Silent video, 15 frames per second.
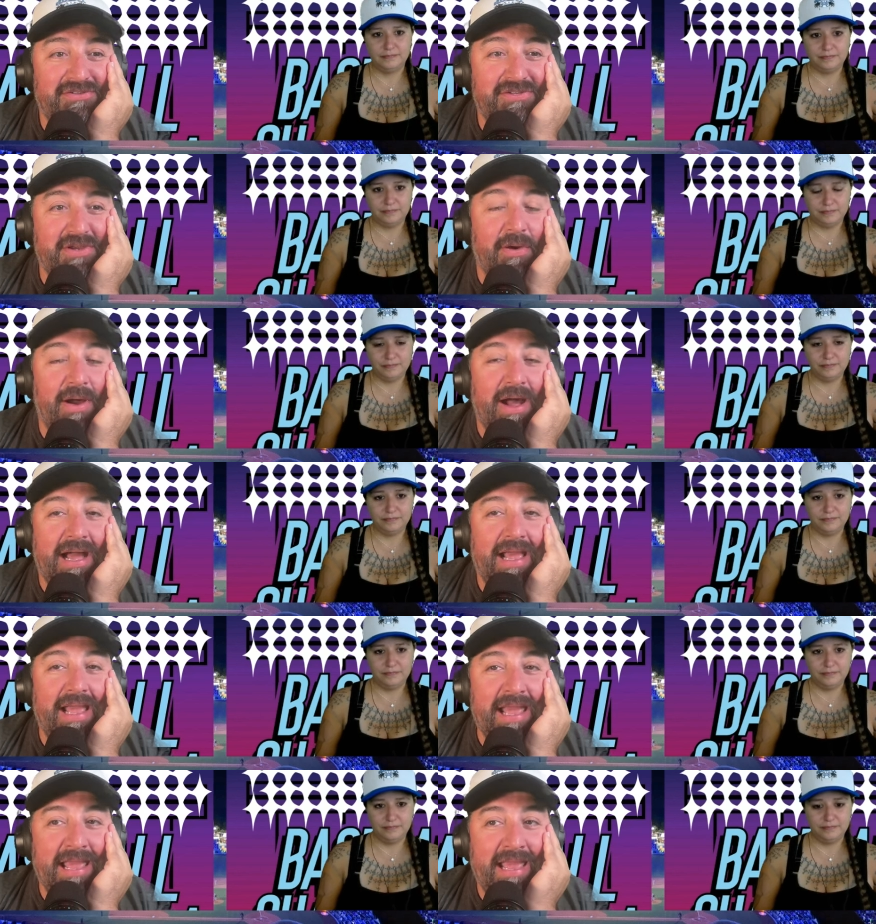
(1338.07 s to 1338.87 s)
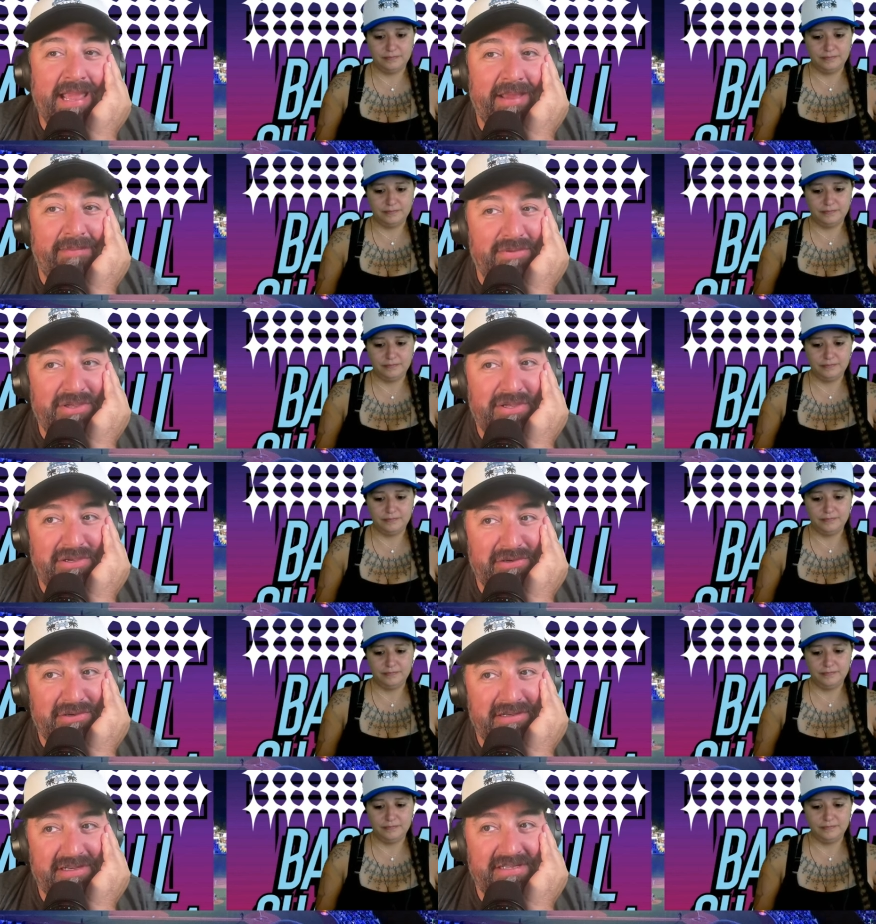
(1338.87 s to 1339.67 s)
Speaker 1: So I am
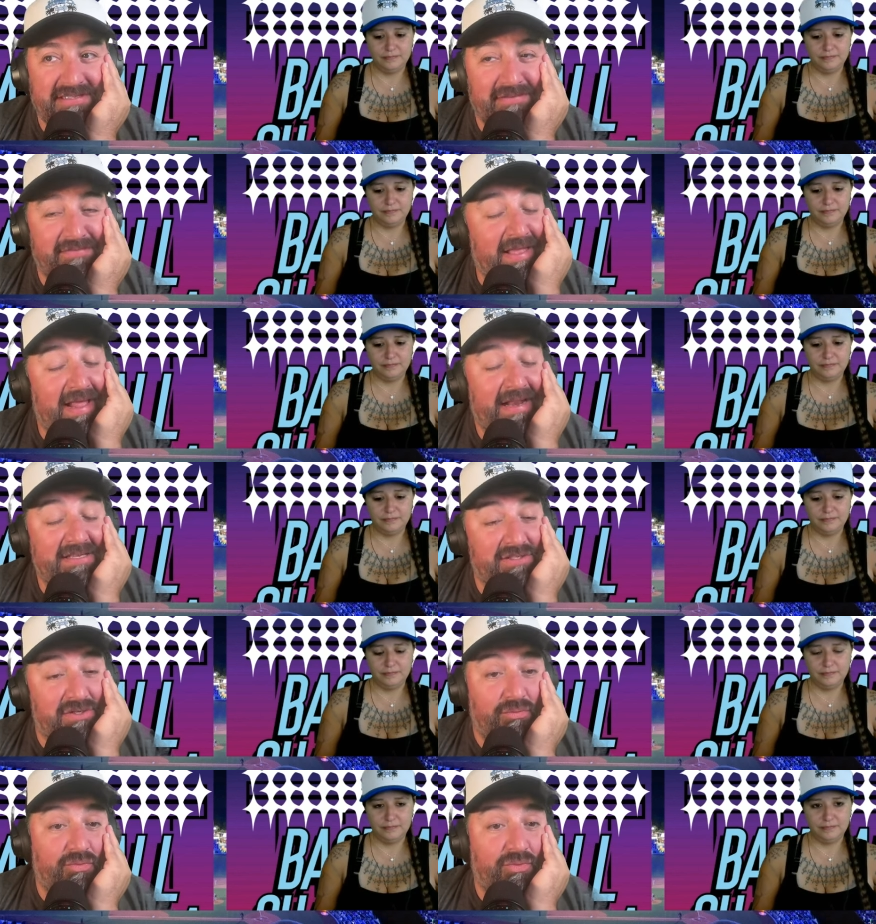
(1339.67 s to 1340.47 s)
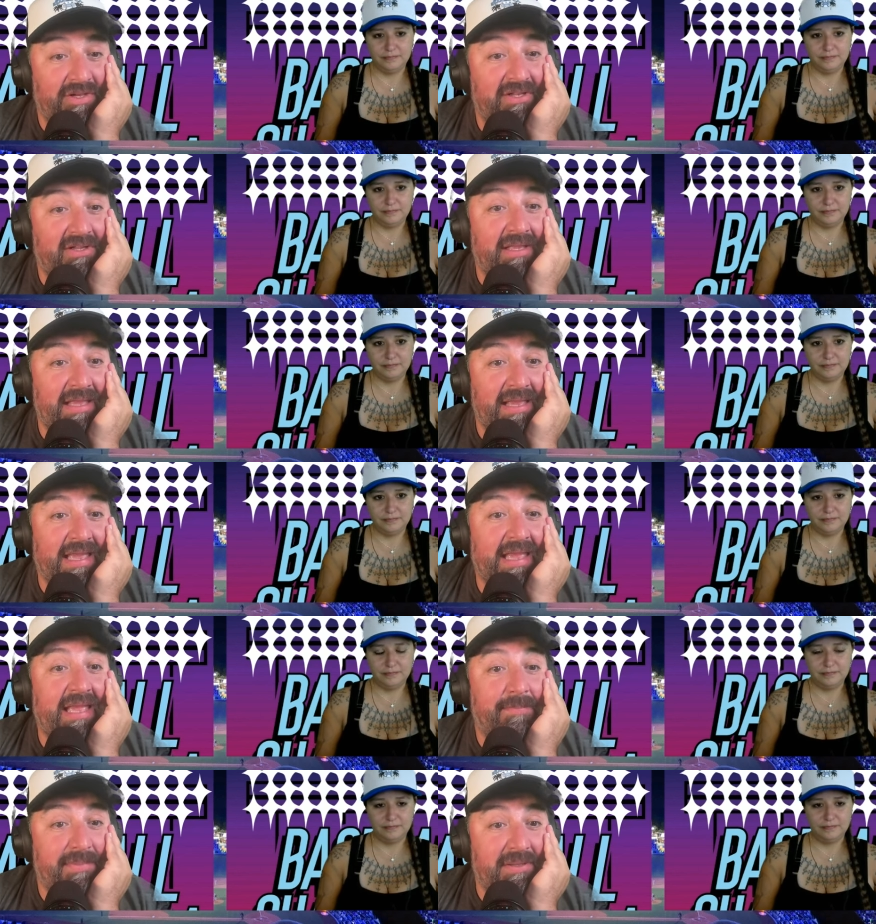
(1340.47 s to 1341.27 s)
curious if that is a real
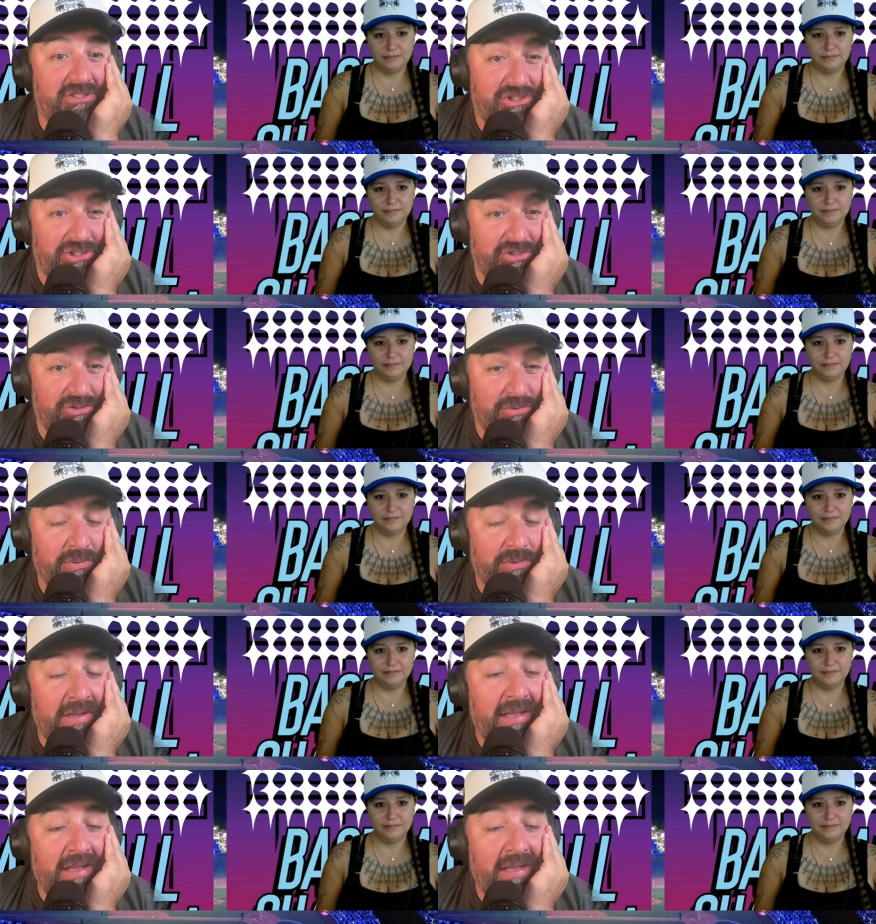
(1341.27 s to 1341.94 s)
hip issue